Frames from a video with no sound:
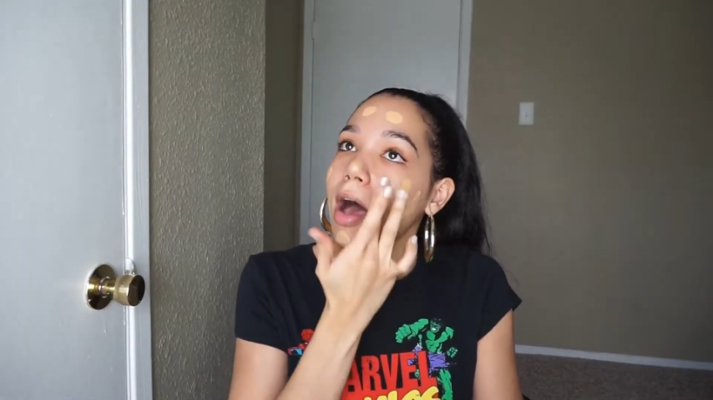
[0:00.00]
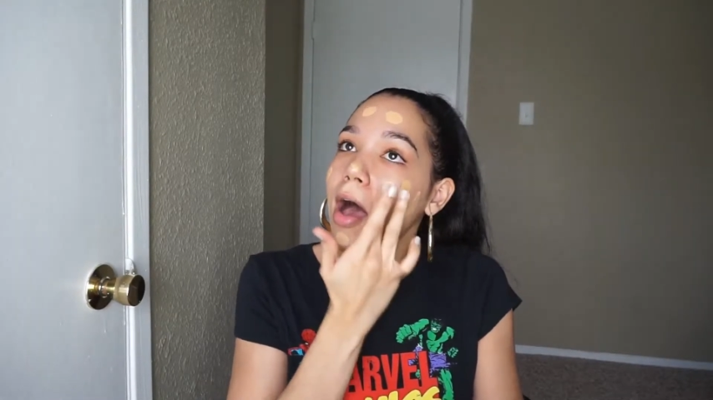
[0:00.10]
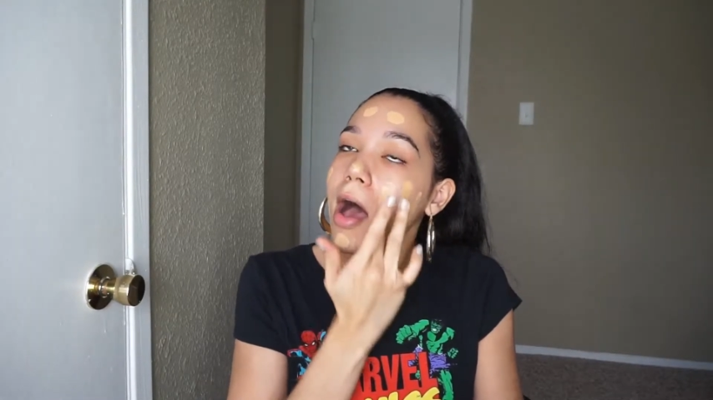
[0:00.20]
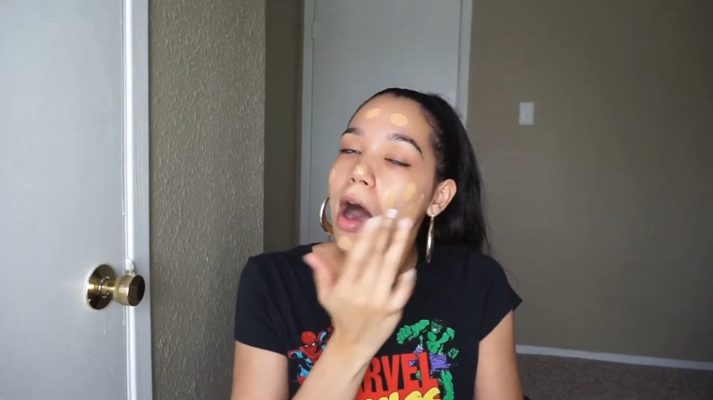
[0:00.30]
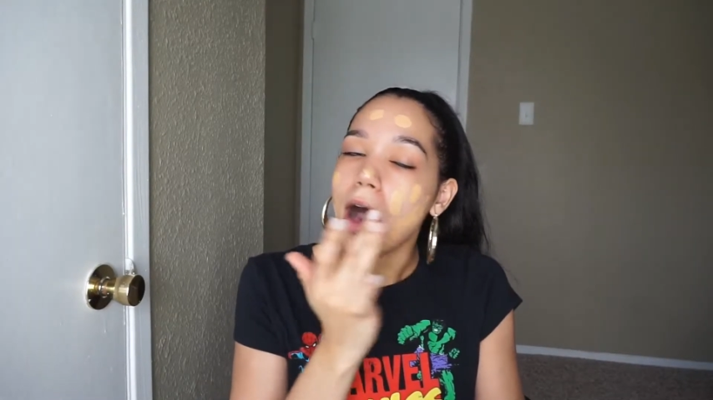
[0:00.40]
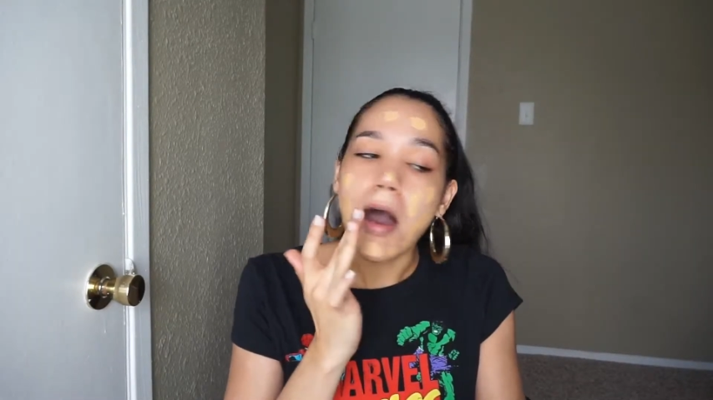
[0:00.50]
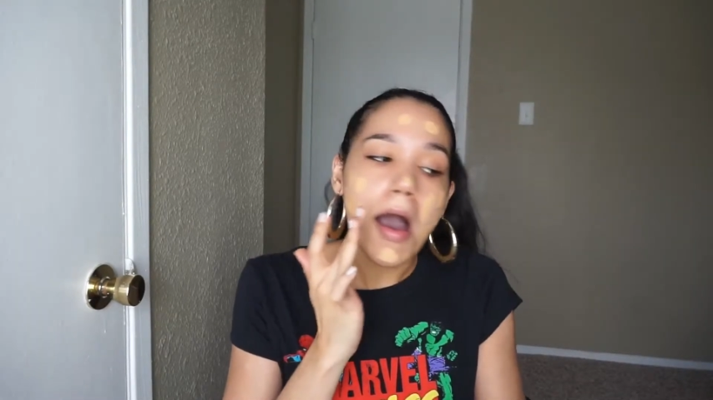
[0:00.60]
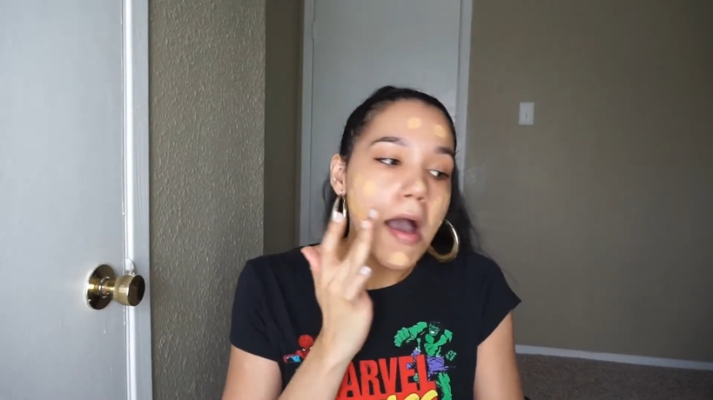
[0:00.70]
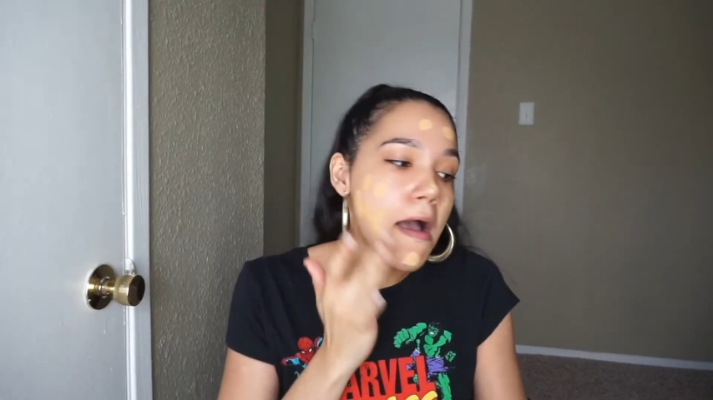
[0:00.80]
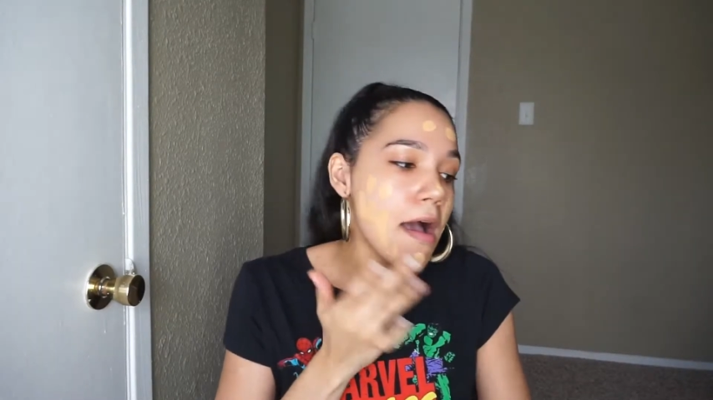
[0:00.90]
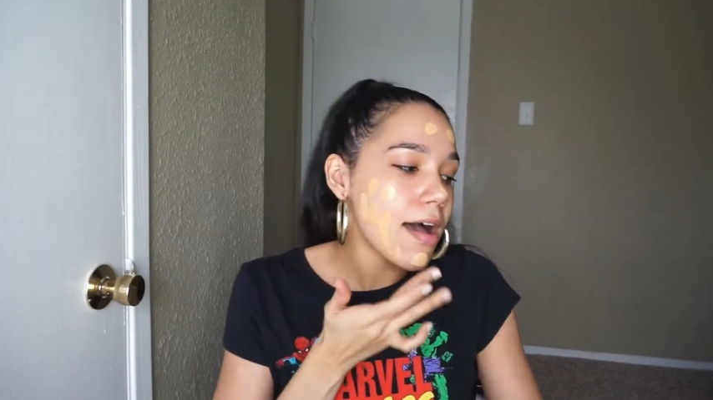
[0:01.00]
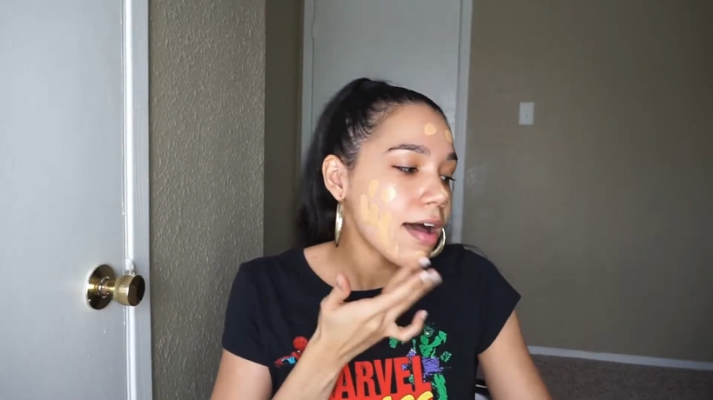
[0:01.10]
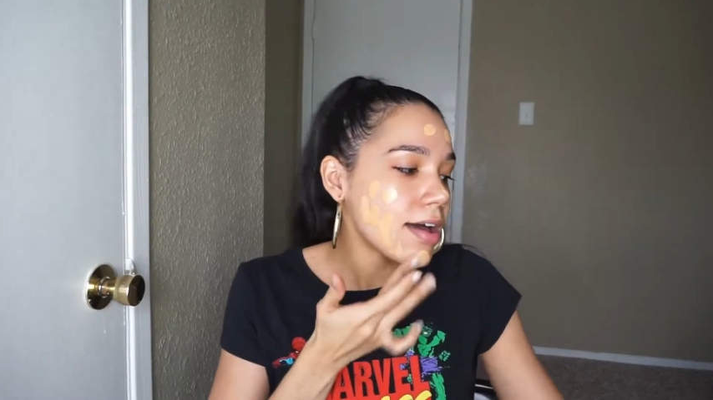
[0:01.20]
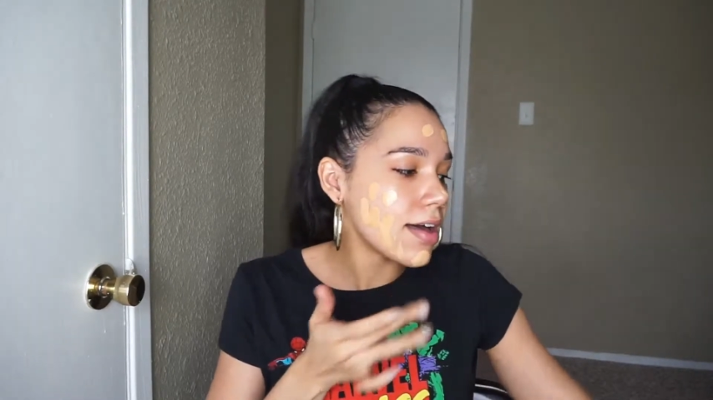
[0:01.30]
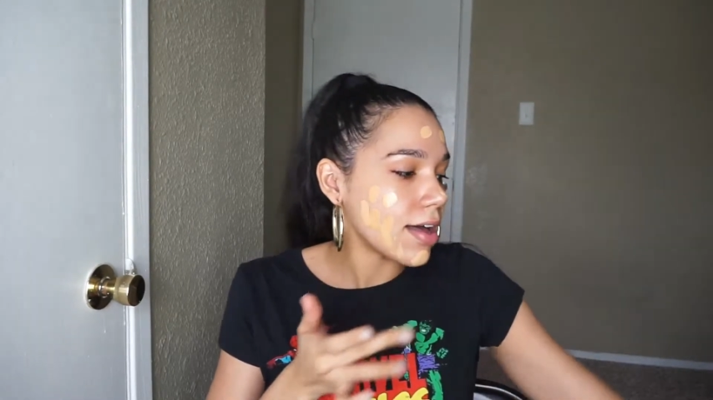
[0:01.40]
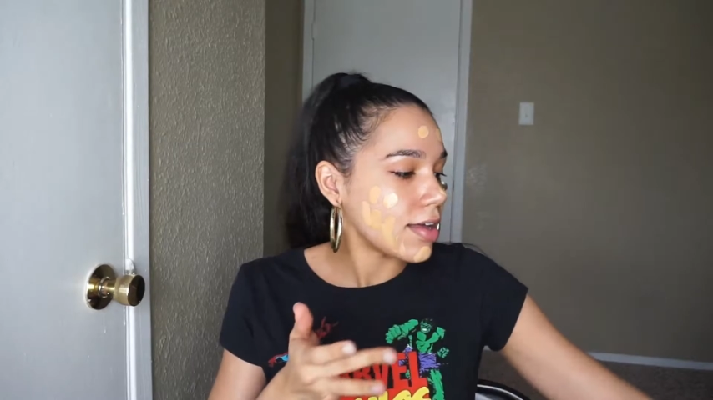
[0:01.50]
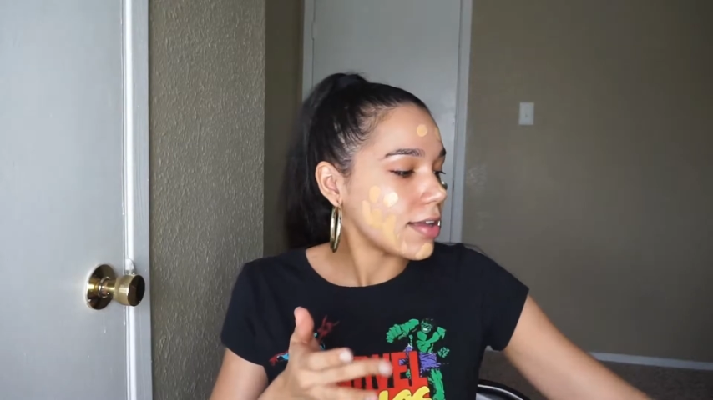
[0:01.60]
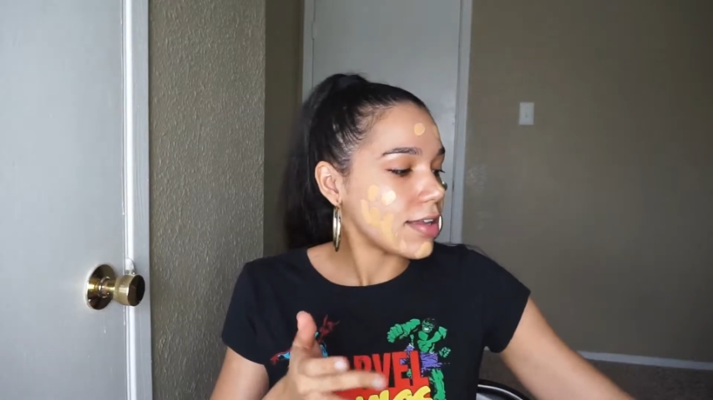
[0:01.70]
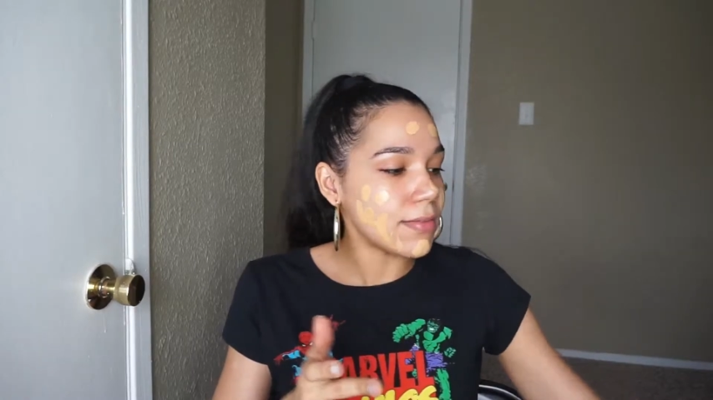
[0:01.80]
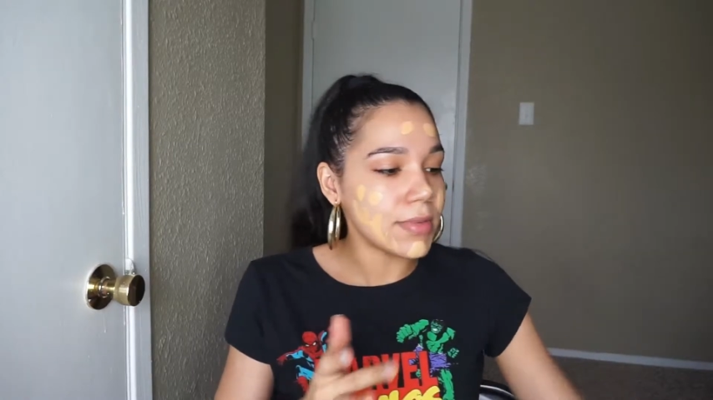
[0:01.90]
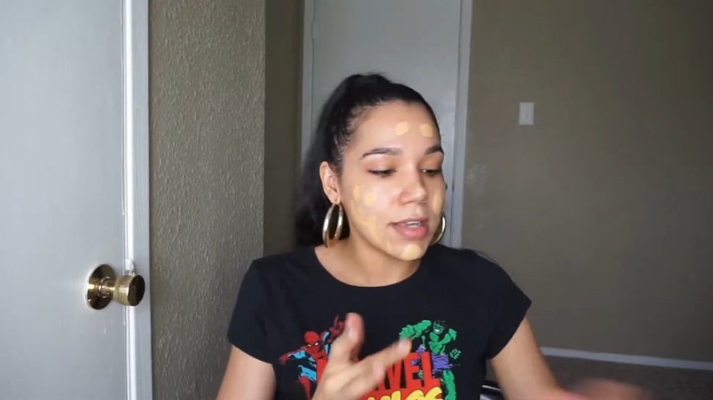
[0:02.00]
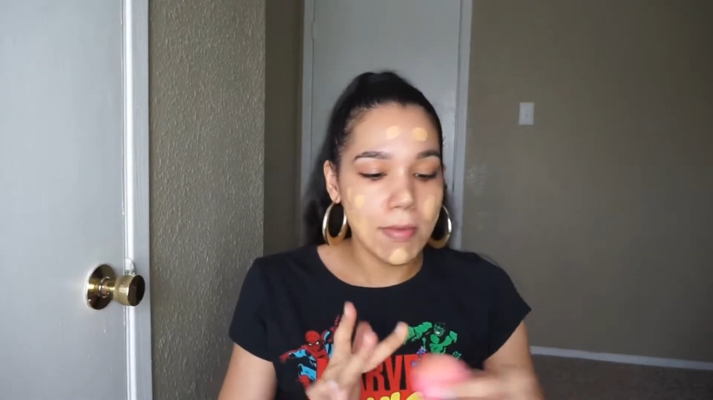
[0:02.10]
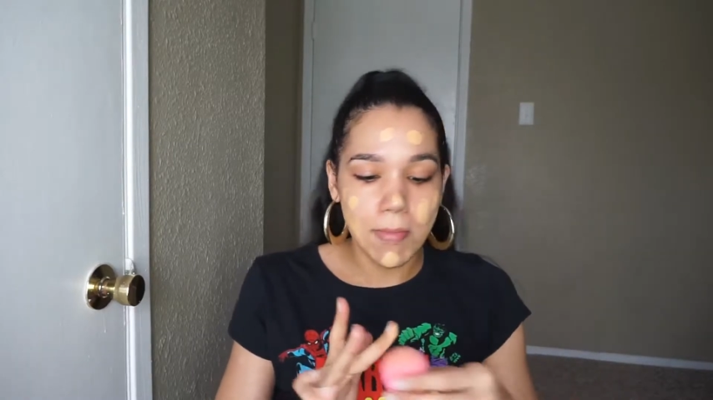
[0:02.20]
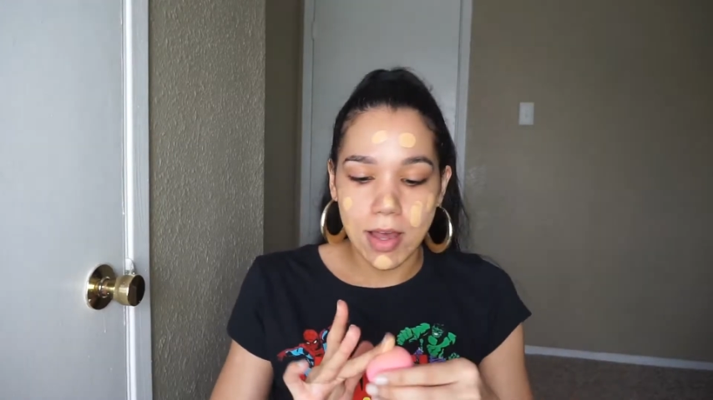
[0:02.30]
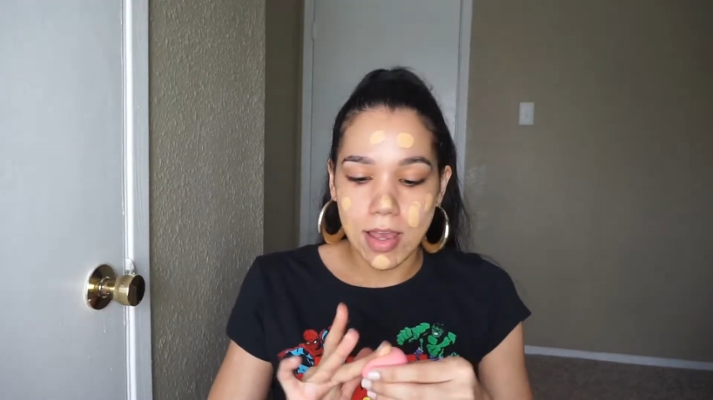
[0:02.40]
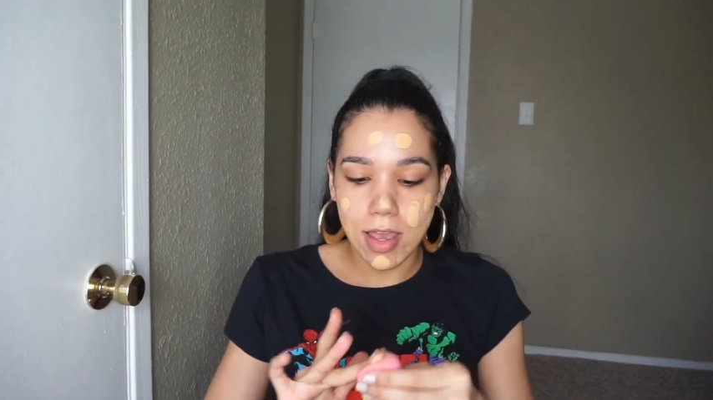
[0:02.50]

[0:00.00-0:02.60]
I apply my foundation. And if you feel like I look